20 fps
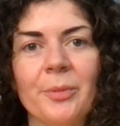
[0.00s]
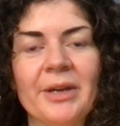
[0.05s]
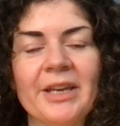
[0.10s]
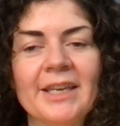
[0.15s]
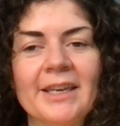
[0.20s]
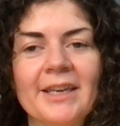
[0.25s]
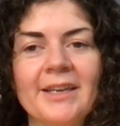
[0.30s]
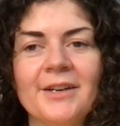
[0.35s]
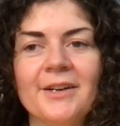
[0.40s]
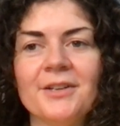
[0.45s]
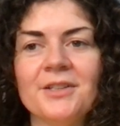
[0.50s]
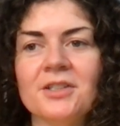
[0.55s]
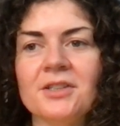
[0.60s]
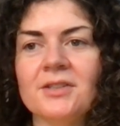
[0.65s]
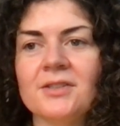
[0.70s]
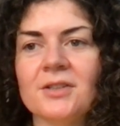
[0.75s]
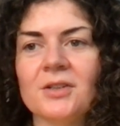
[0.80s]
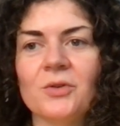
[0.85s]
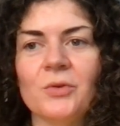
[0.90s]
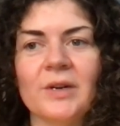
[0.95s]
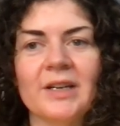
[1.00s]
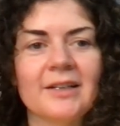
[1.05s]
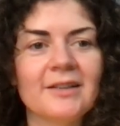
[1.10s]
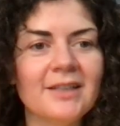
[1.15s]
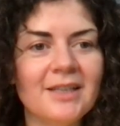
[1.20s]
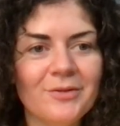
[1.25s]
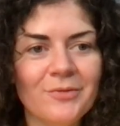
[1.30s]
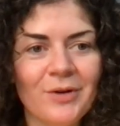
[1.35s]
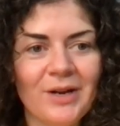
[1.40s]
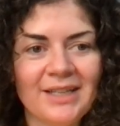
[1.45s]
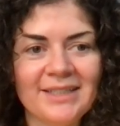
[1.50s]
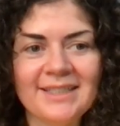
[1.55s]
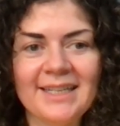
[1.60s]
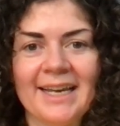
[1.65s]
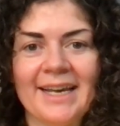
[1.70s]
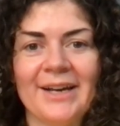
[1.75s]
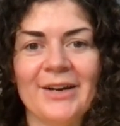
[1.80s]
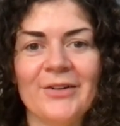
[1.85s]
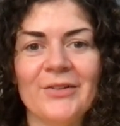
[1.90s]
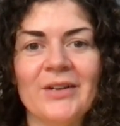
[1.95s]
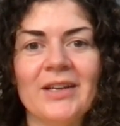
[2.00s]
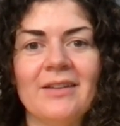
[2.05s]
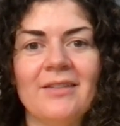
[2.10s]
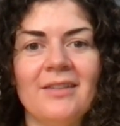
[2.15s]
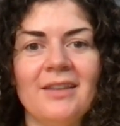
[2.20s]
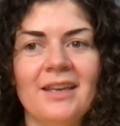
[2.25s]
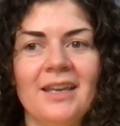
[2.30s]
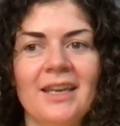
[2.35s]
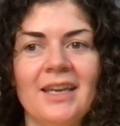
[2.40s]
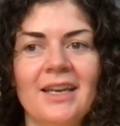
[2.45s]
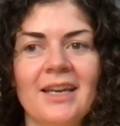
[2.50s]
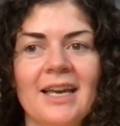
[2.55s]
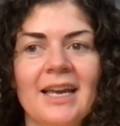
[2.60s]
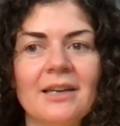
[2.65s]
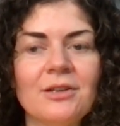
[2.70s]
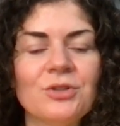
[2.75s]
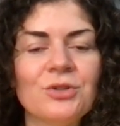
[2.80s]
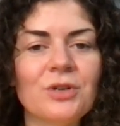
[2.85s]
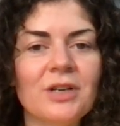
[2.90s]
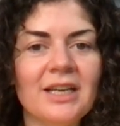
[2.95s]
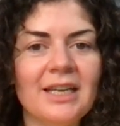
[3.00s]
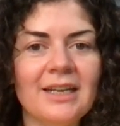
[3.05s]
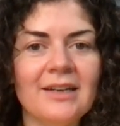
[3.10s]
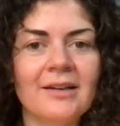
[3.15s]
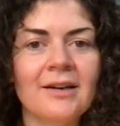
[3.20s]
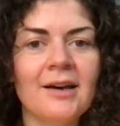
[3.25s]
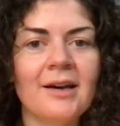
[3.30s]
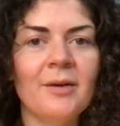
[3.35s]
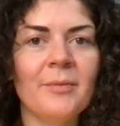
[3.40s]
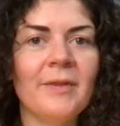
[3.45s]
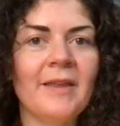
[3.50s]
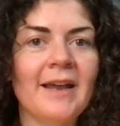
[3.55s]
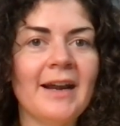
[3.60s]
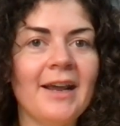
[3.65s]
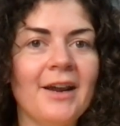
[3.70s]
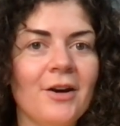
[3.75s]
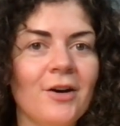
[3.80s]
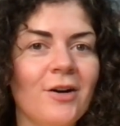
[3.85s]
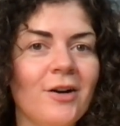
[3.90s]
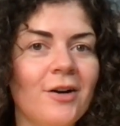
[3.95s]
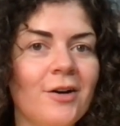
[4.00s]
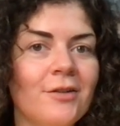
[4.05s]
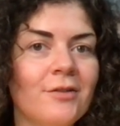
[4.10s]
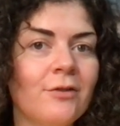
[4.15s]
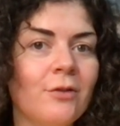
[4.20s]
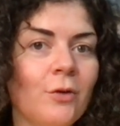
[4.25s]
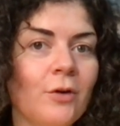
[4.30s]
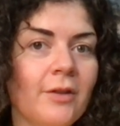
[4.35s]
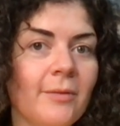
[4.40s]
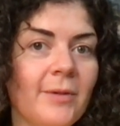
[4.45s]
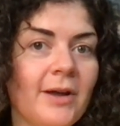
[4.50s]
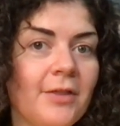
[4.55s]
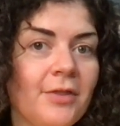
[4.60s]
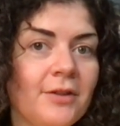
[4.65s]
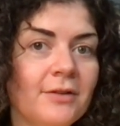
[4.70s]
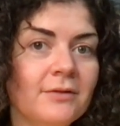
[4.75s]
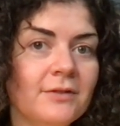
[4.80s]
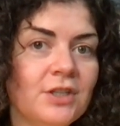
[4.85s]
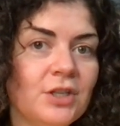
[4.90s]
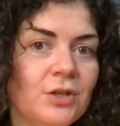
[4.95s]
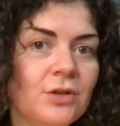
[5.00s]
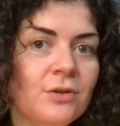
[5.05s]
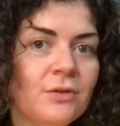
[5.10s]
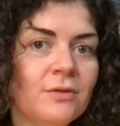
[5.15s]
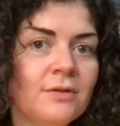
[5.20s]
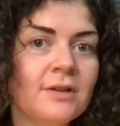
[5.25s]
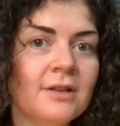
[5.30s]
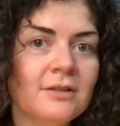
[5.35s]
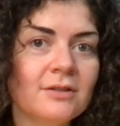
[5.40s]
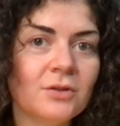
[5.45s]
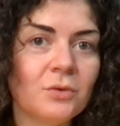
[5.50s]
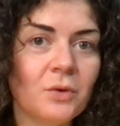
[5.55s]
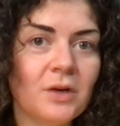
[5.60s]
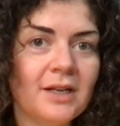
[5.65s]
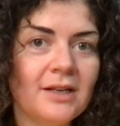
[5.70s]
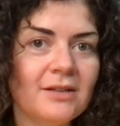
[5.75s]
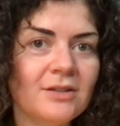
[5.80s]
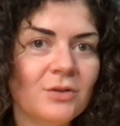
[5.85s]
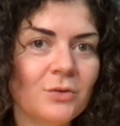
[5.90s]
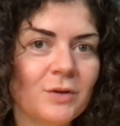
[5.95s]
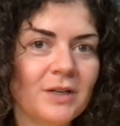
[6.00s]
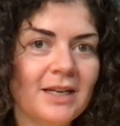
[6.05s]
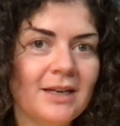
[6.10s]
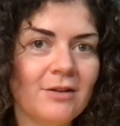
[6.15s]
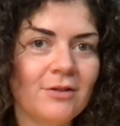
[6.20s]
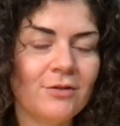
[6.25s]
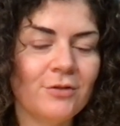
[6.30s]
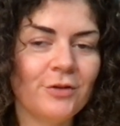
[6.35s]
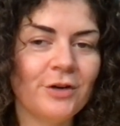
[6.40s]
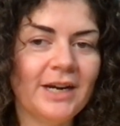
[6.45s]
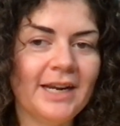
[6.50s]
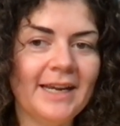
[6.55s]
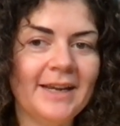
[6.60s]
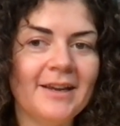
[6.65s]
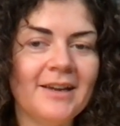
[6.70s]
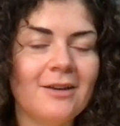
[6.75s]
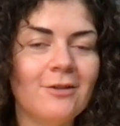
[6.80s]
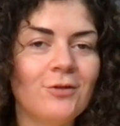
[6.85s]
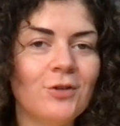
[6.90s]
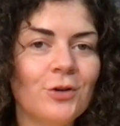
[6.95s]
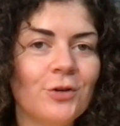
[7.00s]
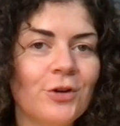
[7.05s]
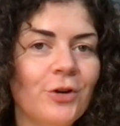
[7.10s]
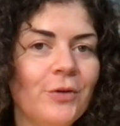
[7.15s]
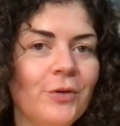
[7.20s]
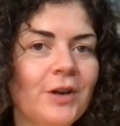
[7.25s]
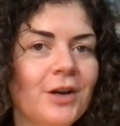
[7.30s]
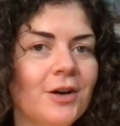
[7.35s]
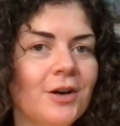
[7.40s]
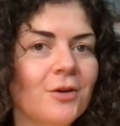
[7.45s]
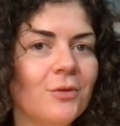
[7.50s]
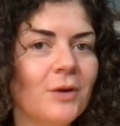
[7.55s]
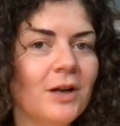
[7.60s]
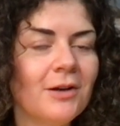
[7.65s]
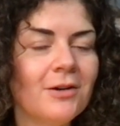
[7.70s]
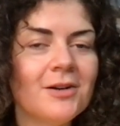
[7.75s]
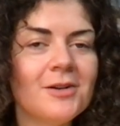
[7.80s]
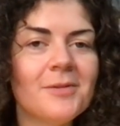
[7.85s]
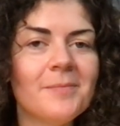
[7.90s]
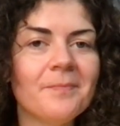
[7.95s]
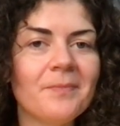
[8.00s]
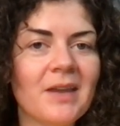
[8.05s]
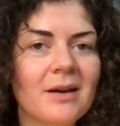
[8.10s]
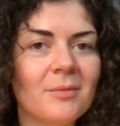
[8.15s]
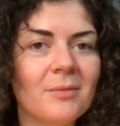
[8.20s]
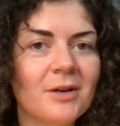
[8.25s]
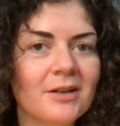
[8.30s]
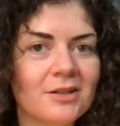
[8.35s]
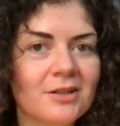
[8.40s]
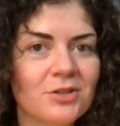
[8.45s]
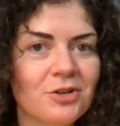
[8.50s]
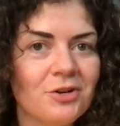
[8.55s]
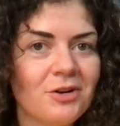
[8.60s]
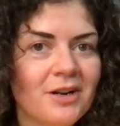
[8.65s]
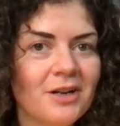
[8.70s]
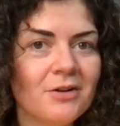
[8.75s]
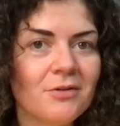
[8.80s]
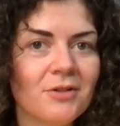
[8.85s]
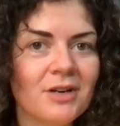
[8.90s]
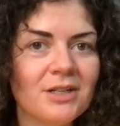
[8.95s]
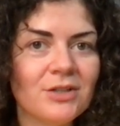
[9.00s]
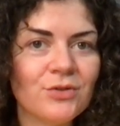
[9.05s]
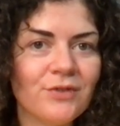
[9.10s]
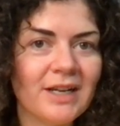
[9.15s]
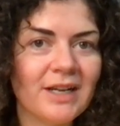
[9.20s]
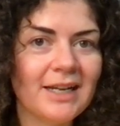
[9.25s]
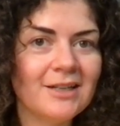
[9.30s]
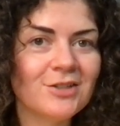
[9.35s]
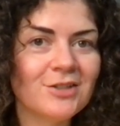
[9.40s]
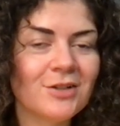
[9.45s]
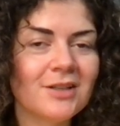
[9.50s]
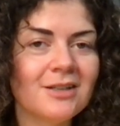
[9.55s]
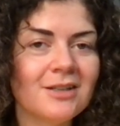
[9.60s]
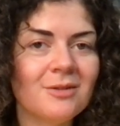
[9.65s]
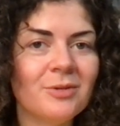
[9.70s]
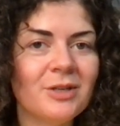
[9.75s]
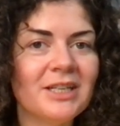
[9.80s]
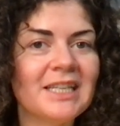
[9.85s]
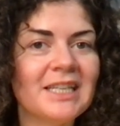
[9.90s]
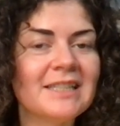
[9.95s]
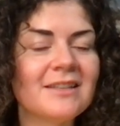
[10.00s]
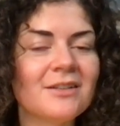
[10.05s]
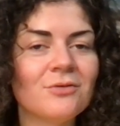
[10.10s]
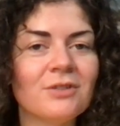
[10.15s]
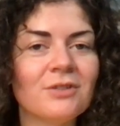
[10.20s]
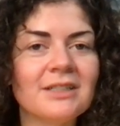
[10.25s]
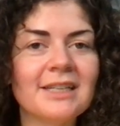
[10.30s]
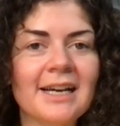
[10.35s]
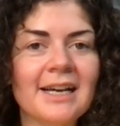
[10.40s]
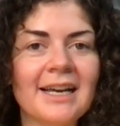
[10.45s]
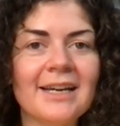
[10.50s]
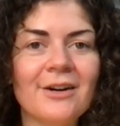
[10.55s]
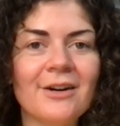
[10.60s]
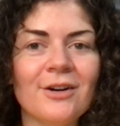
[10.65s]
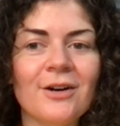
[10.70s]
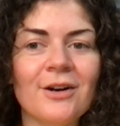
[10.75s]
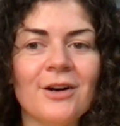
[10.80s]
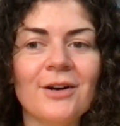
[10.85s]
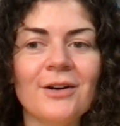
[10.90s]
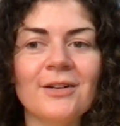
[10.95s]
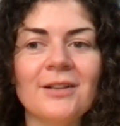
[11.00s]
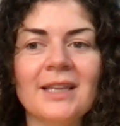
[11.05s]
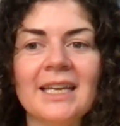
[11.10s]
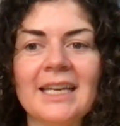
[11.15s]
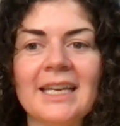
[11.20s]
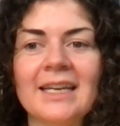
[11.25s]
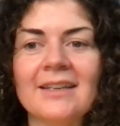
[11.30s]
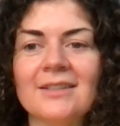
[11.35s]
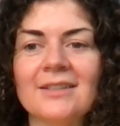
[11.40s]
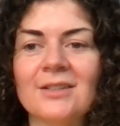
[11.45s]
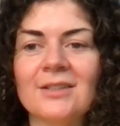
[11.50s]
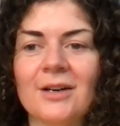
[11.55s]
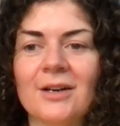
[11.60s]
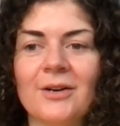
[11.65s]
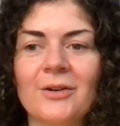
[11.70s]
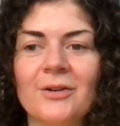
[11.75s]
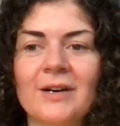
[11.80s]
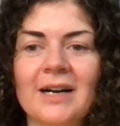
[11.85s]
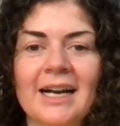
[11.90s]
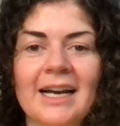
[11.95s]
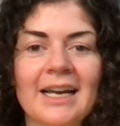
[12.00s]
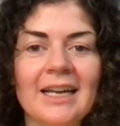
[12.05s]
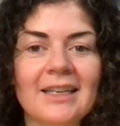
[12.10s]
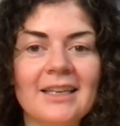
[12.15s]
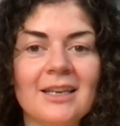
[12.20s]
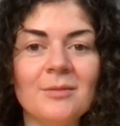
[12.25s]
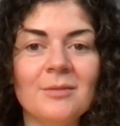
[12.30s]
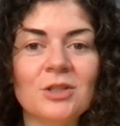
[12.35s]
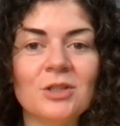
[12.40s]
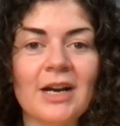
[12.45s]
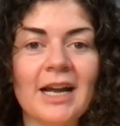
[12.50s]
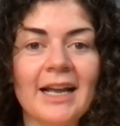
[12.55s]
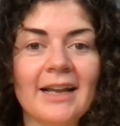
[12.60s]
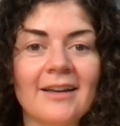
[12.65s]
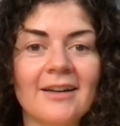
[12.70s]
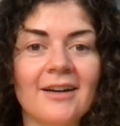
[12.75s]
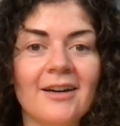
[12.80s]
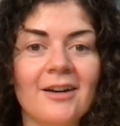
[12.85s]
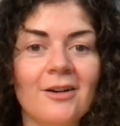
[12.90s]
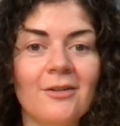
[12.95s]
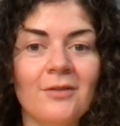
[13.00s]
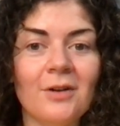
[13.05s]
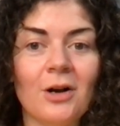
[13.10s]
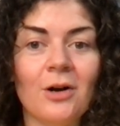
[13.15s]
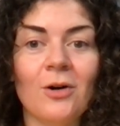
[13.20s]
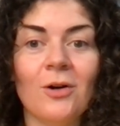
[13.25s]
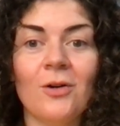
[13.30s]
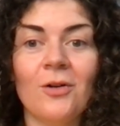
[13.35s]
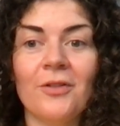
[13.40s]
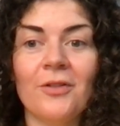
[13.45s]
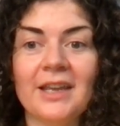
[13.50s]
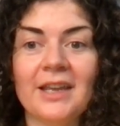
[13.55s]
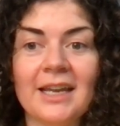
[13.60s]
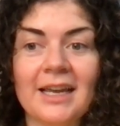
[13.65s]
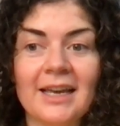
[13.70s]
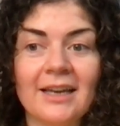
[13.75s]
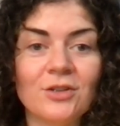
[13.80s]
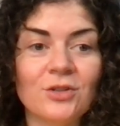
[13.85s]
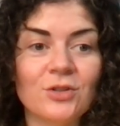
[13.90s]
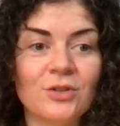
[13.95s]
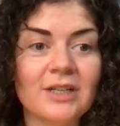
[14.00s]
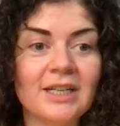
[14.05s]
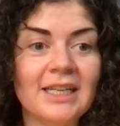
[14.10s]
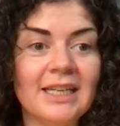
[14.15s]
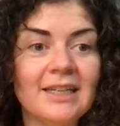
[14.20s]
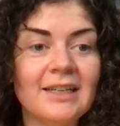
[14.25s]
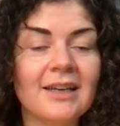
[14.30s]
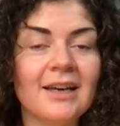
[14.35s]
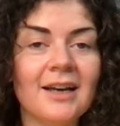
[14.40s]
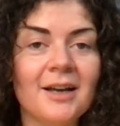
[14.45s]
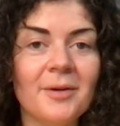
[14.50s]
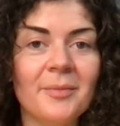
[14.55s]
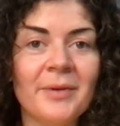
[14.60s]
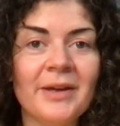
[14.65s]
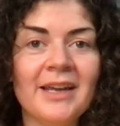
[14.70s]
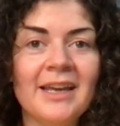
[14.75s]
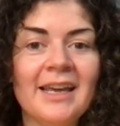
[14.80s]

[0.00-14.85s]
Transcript: Rebecca here just to quickly run down the extra income that I earned for the month of June 2023. If you're new here, welcome. I'm on a journey to reach financial independence and retire early, so I keep track of all the extra income